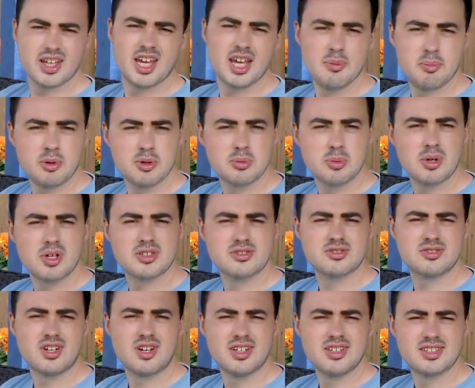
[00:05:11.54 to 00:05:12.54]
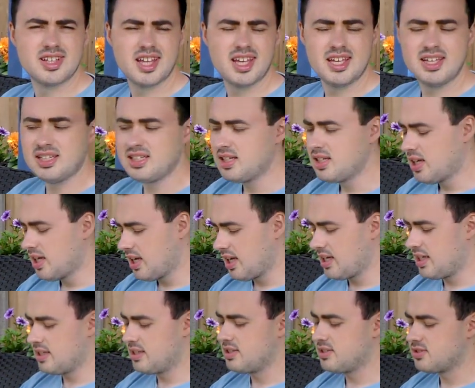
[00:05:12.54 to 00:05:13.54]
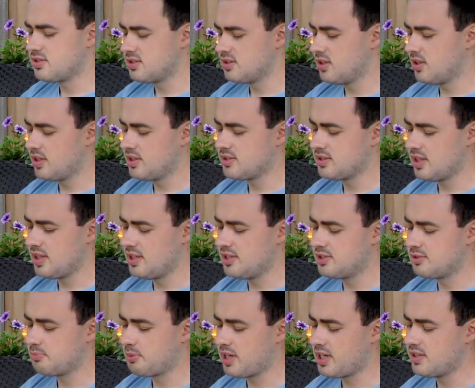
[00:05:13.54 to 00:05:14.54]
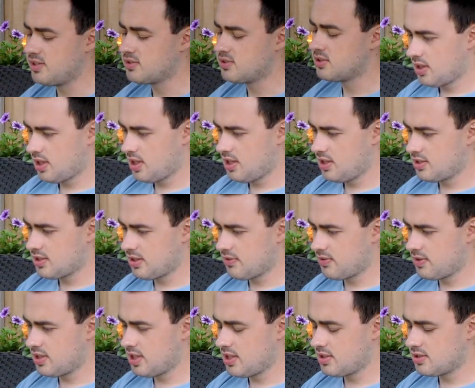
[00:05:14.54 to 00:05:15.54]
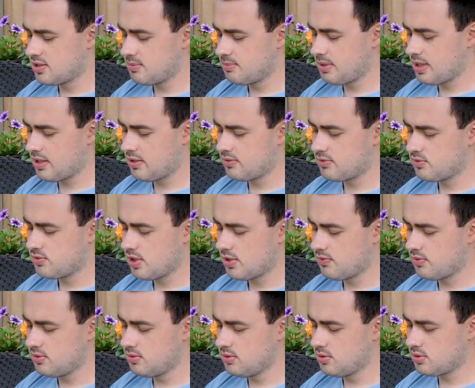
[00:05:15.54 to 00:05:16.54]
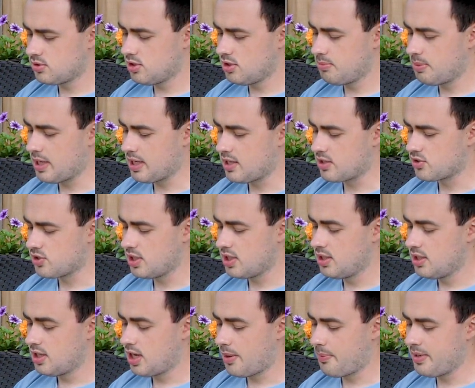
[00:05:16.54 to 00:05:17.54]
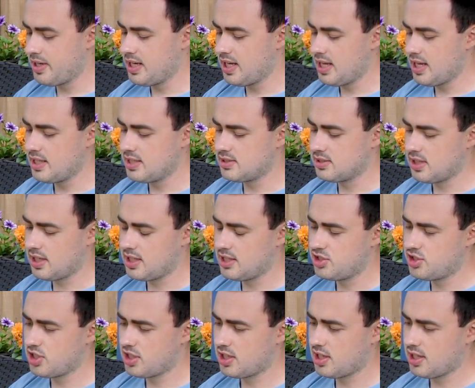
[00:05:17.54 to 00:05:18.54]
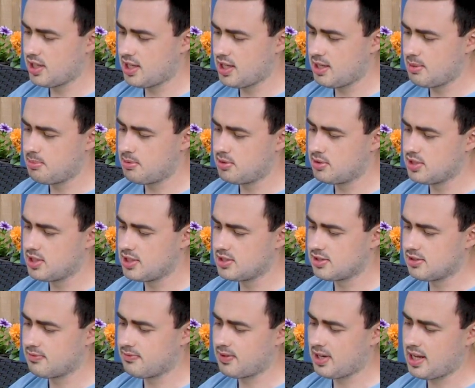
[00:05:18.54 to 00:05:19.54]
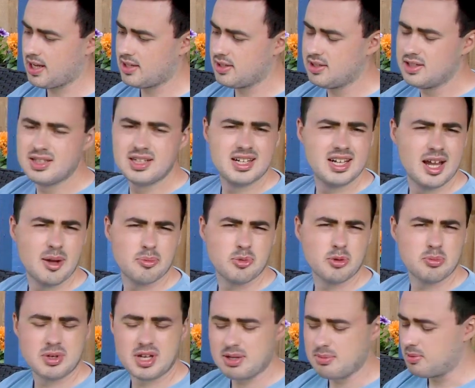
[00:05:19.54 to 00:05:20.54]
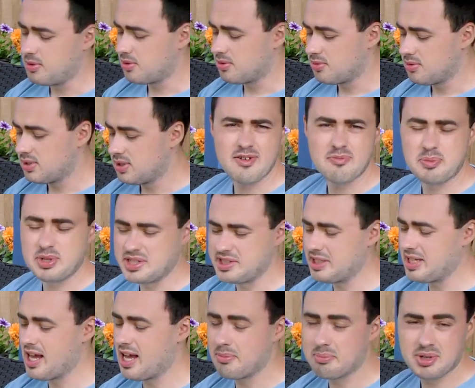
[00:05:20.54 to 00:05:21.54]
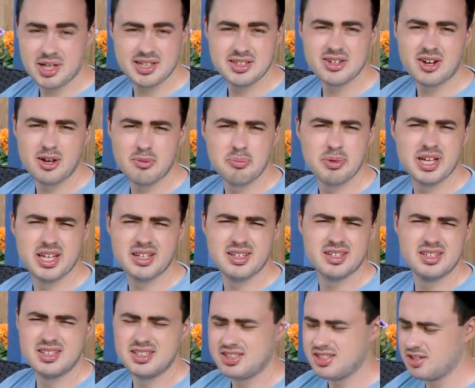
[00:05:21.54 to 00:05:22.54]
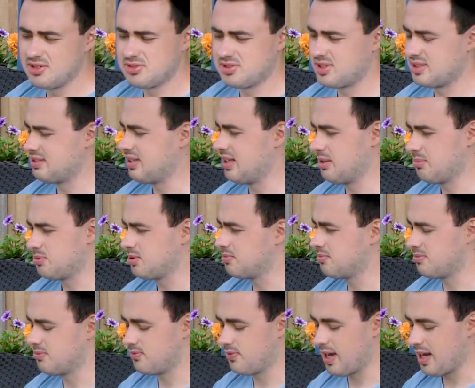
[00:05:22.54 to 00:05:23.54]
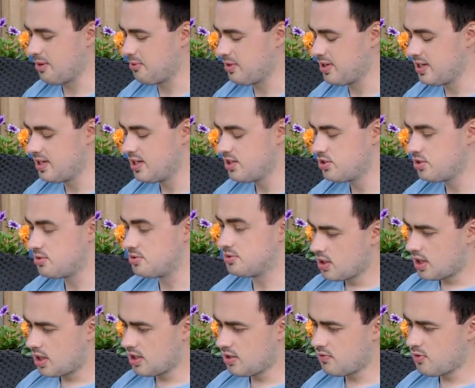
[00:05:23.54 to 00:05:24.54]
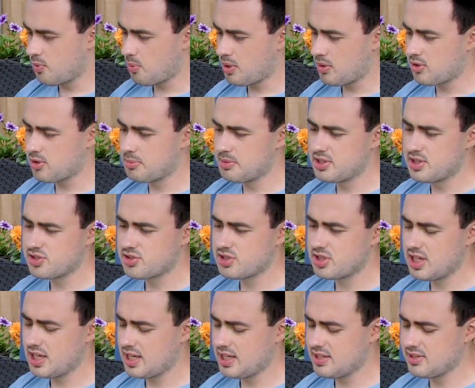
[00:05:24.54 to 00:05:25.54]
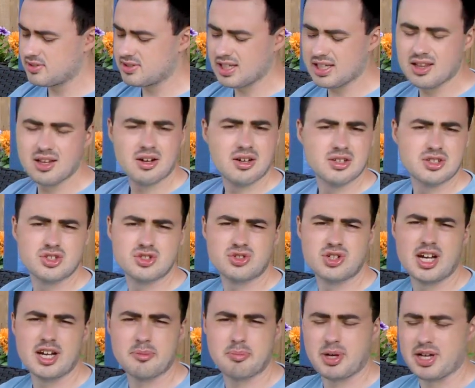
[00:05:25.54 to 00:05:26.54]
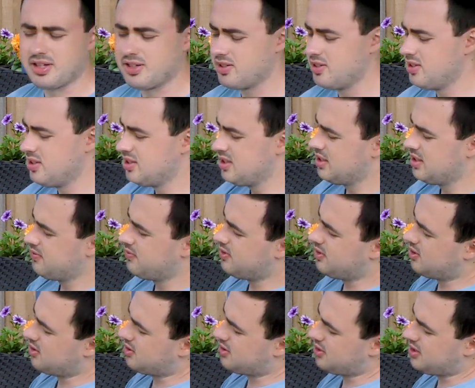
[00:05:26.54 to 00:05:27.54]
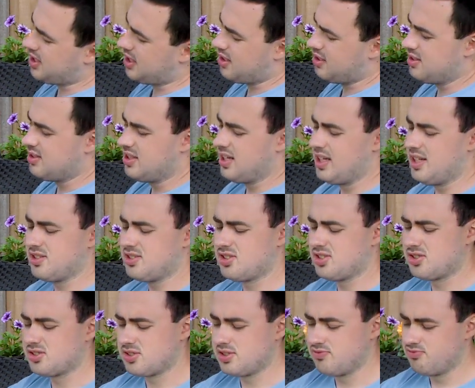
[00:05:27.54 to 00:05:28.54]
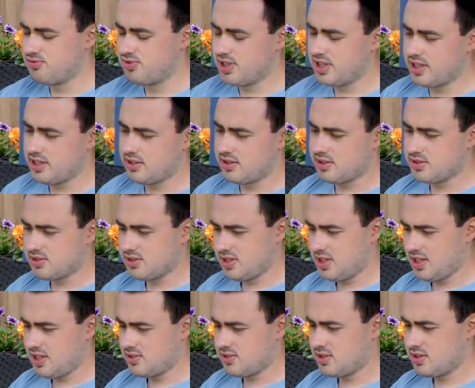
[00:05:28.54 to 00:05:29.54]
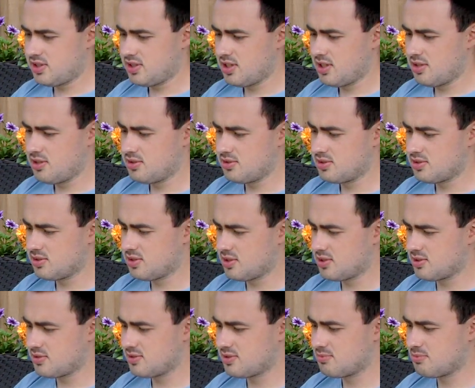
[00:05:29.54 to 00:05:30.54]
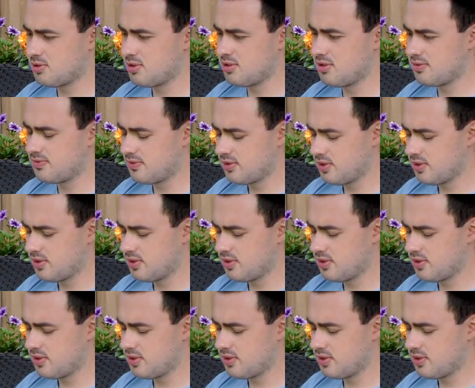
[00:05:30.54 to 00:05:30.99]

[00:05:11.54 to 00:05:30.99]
the keyboard works nicely and it's nicely spaced. Keys have a decent amount of travel, not too bad actually. I mean it is a chiclet keyboard, it is a flat laptop keyboard. I've been happily typing using this laptop without any issues. Another welcome addition is the large trackpad. If you look at that, it's just really nice and easy to use, it's nice and smooth.